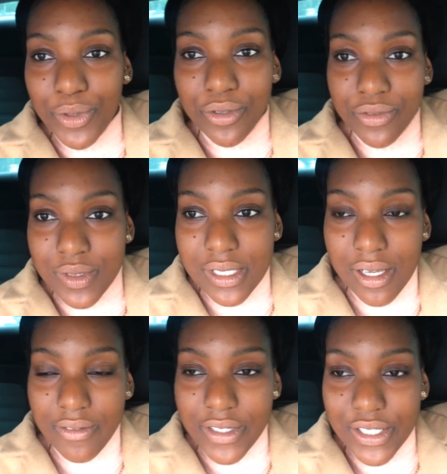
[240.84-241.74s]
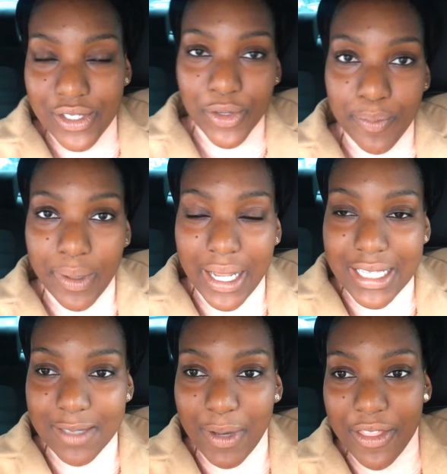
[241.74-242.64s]
a beautiful service, so
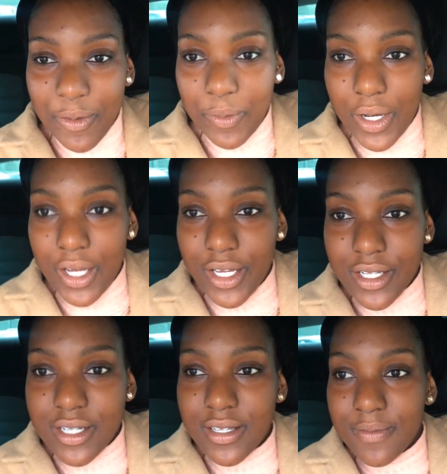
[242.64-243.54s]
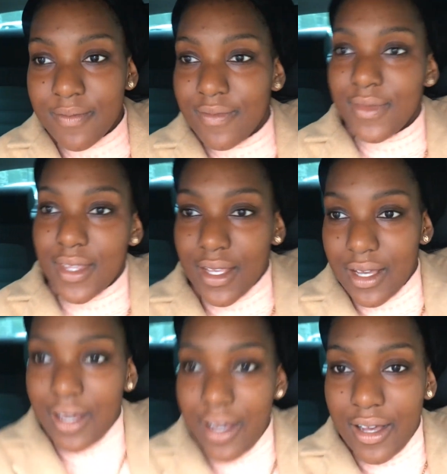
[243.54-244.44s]
blessed by the word.
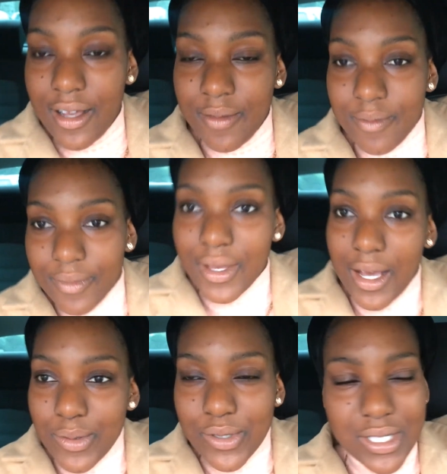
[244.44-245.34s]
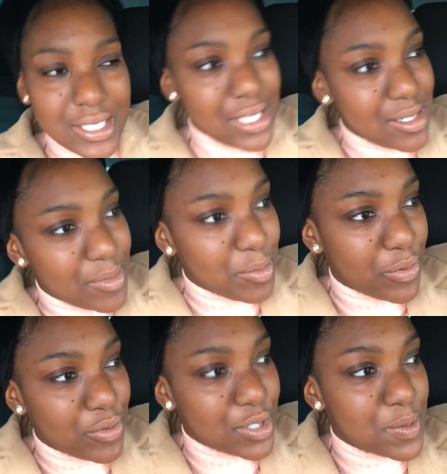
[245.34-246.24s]
I was going to say something
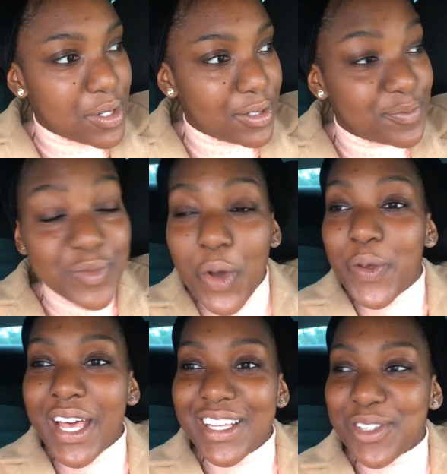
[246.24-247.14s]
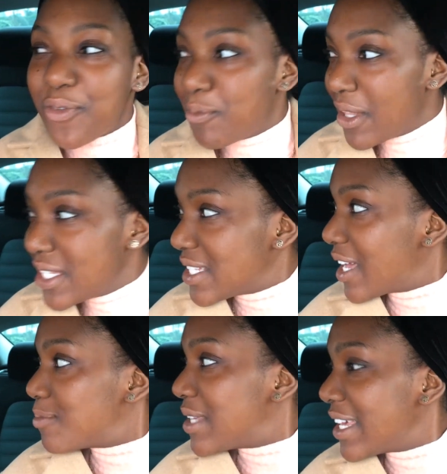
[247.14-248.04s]
before as well. Oh yeah, so for Mother's
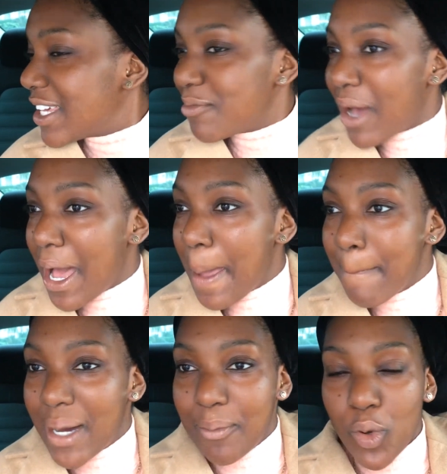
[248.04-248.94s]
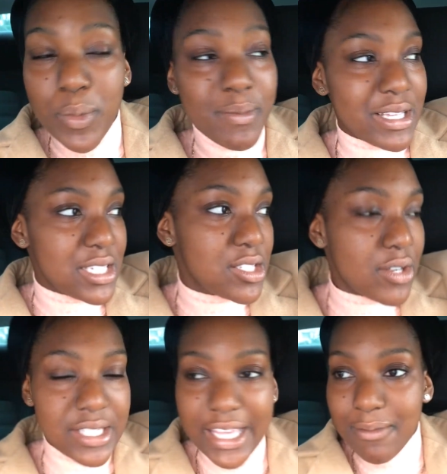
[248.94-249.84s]
Day, I'm taking my mum, well, me and my
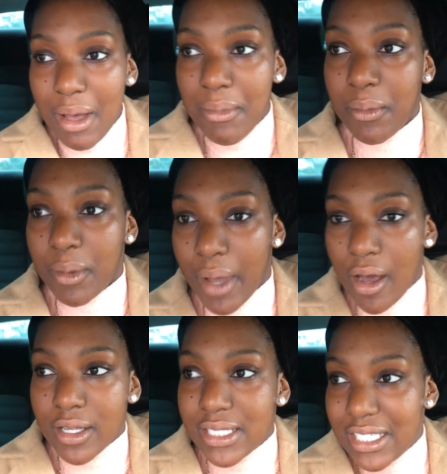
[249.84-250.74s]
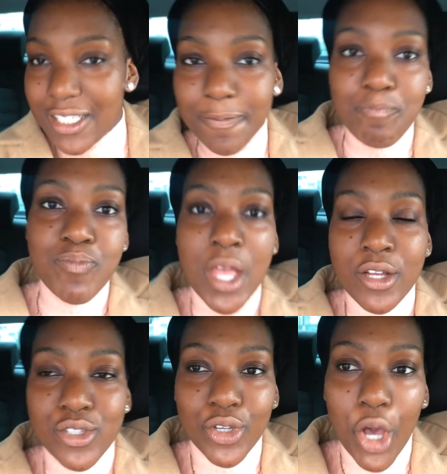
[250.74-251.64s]
sister are taking my mum and my auntie
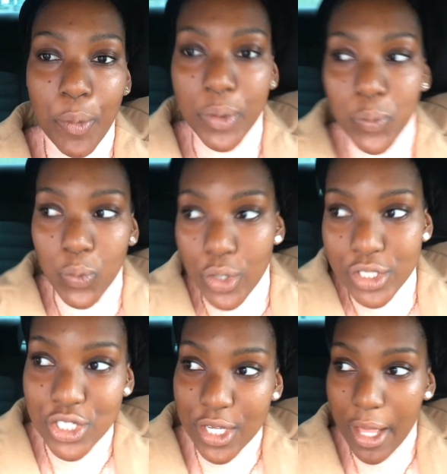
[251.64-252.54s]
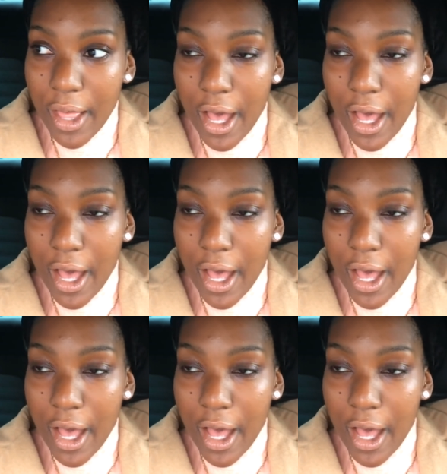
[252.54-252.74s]
to go and watch